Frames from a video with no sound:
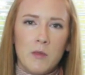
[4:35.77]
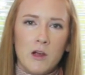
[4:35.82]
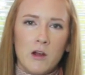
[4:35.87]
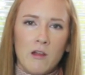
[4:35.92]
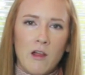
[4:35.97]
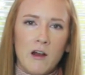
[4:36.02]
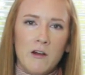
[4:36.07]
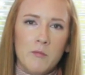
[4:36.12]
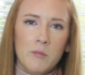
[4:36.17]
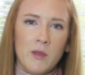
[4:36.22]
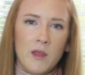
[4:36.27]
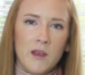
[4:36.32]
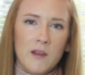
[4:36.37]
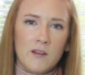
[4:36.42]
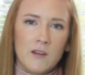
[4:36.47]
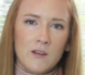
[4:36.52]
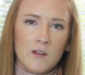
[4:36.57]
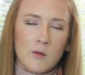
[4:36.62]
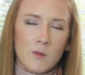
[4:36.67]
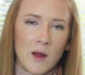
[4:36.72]
there are a lot of
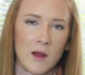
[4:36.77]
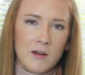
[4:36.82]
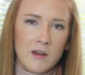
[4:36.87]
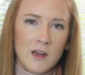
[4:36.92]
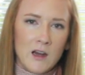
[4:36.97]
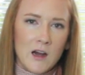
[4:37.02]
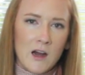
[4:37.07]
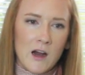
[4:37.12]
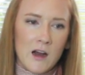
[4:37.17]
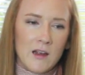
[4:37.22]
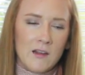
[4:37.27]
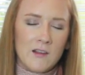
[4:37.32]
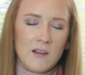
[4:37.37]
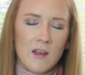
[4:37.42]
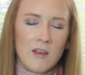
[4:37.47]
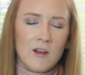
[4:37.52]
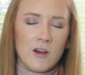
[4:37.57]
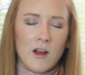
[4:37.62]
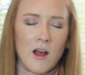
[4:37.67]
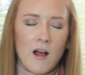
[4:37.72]
places around here in
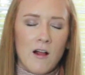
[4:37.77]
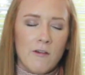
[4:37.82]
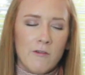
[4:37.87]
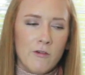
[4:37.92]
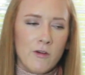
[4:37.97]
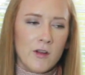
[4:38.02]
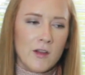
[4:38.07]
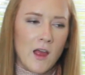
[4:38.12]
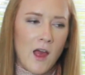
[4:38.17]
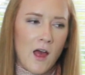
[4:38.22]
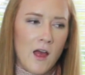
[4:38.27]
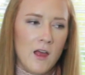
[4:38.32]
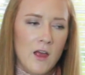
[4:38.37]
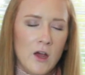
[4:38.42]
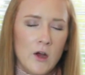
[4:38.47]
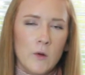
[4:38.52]
Southern California